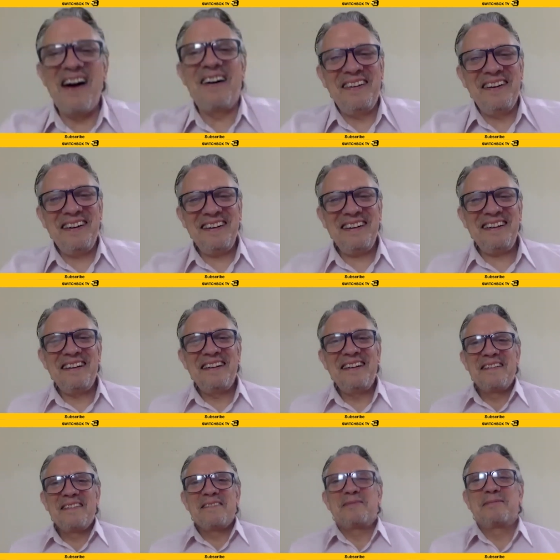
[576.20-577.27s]

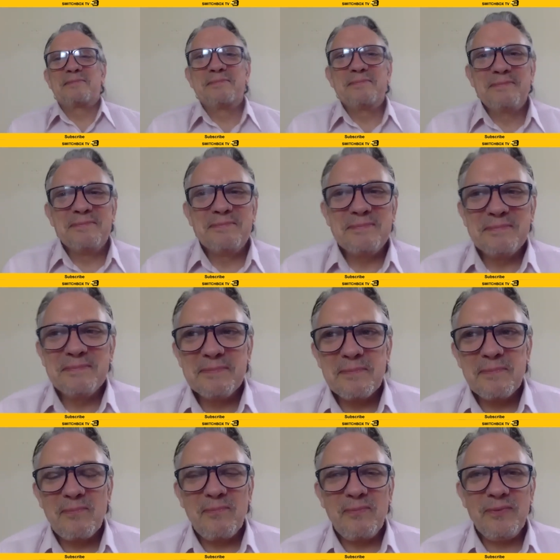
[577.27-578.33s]
and we were all called
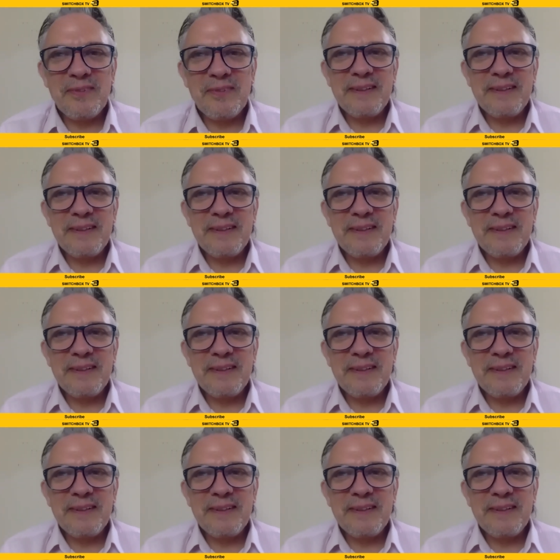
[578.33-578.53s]
ALF.